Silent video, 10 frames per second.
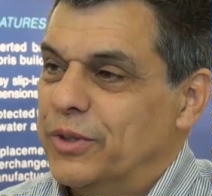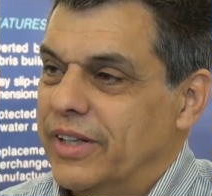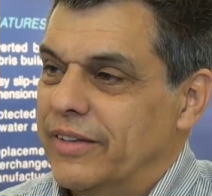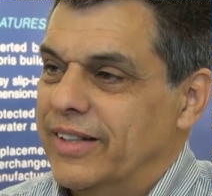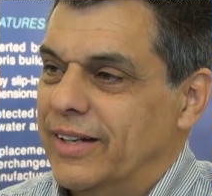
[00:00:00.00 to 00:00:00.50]
one,
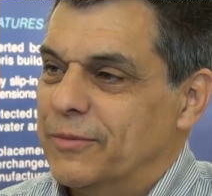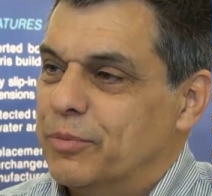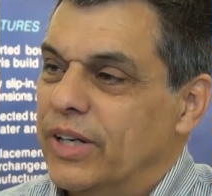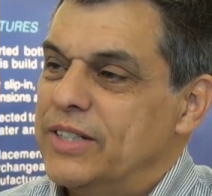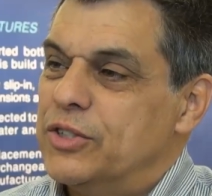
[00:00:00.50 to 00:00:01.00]
David.
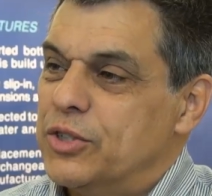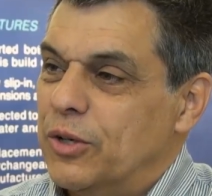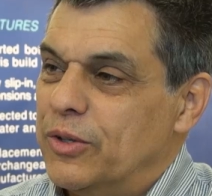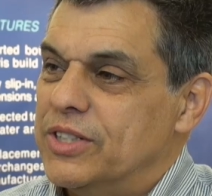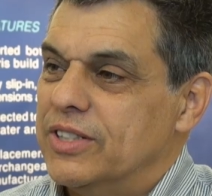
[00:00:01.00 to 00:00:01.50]
Price is
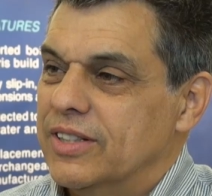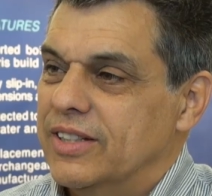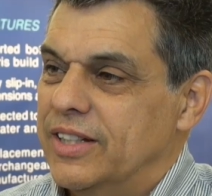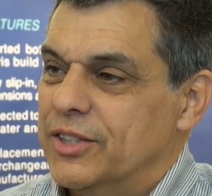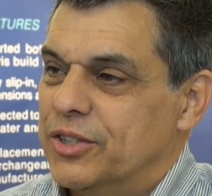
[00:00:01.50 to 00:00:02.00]
always
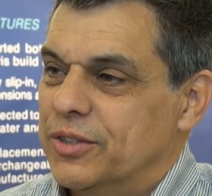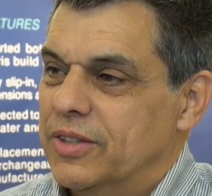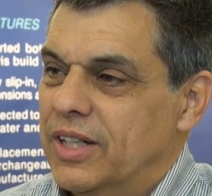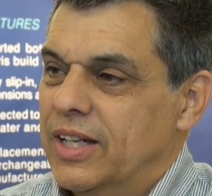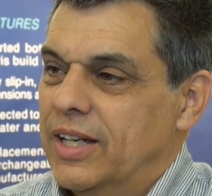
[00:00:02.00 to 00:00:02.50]
an issue.
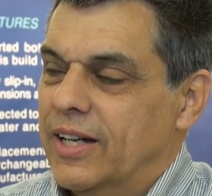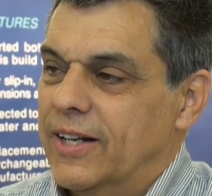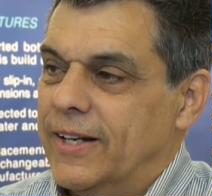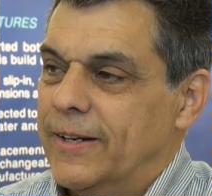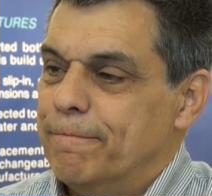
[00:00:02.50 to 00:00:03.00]

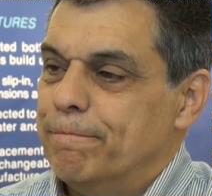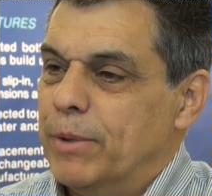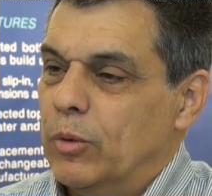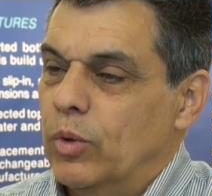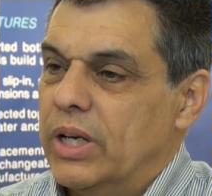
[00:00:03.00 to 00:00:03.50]
Um,
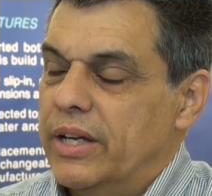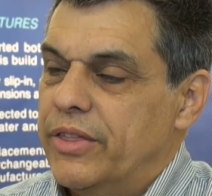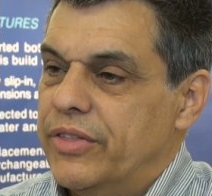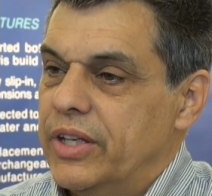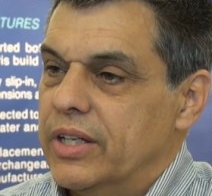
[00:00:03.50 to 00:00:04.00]
but what I
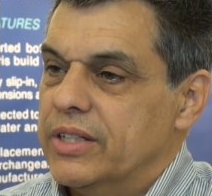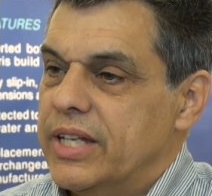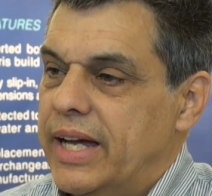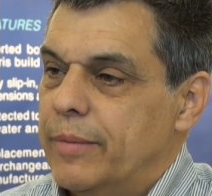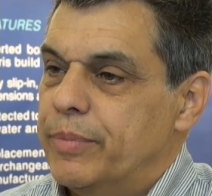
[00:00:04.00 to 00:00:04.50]
think is
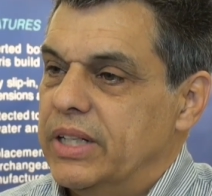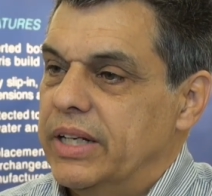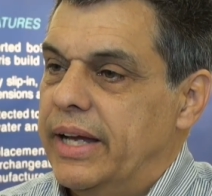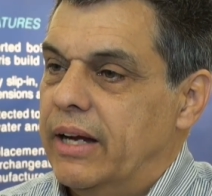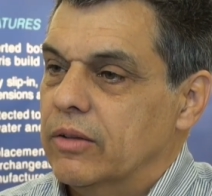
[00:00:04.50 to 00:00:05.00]
happening
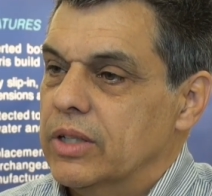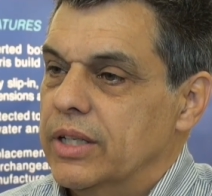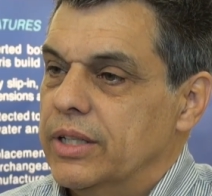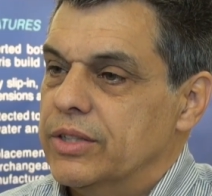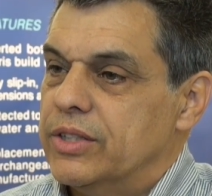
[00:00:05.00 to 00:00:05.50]
now
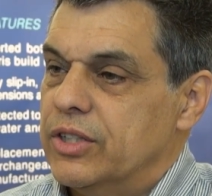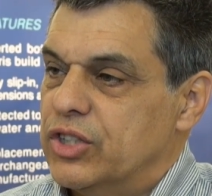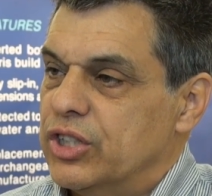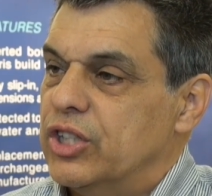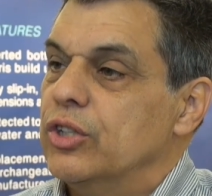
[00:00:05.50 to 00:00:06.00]
is the
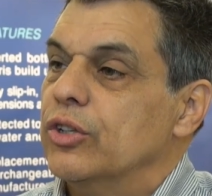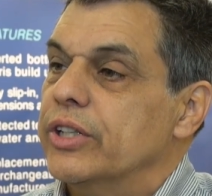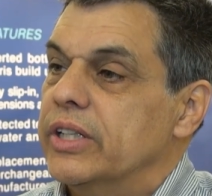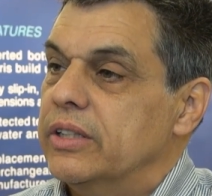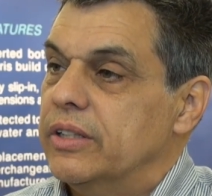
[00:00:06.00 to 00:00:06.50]

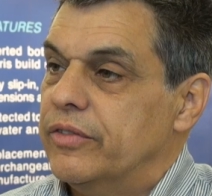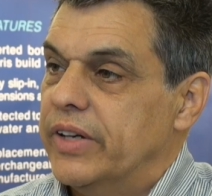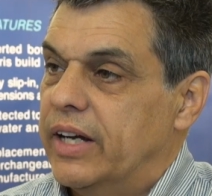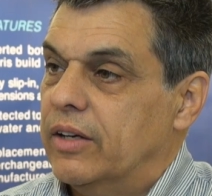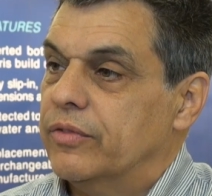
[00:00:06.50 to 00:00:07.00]
security in the
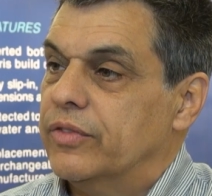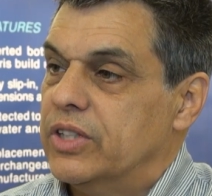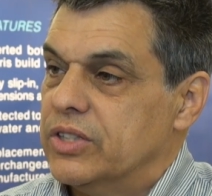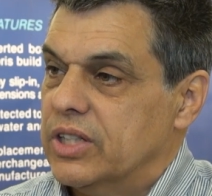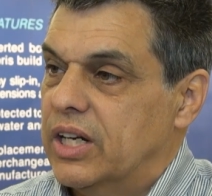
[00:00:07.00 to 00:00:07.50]
valve
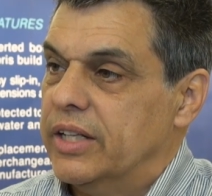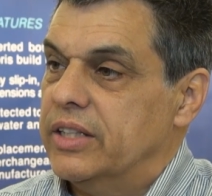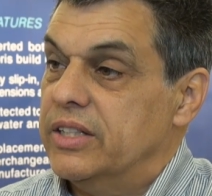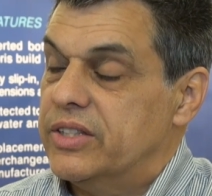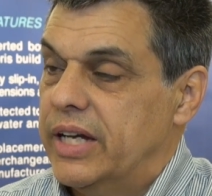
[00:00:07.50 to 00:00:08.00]
design,
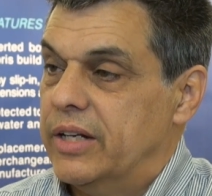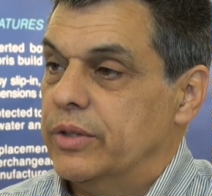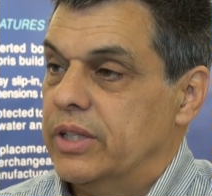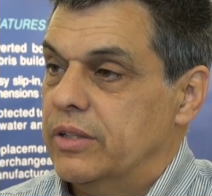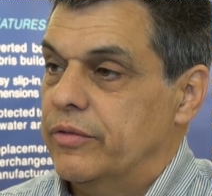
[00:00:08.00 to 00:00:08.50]
the
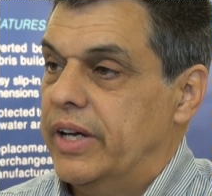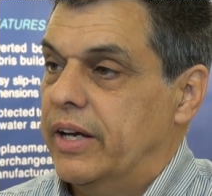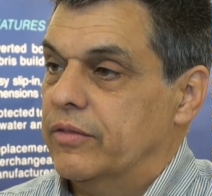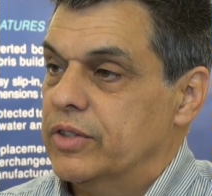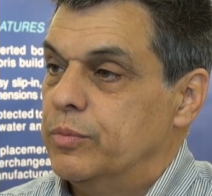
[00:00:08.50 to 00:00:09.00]
integrity of the
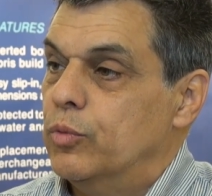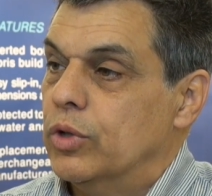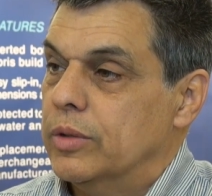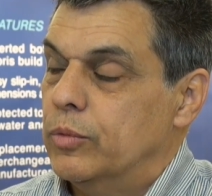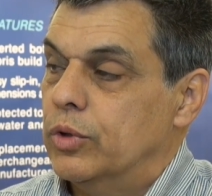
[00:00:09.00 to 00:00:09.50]
valve is
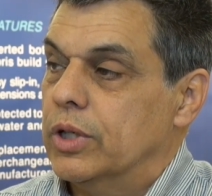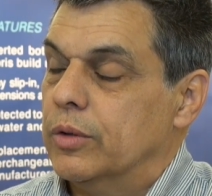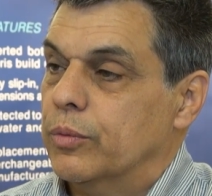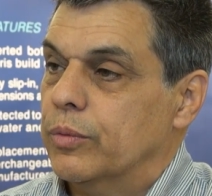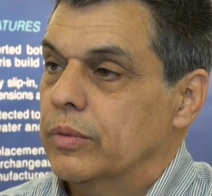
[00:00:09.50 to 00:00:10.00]
more and more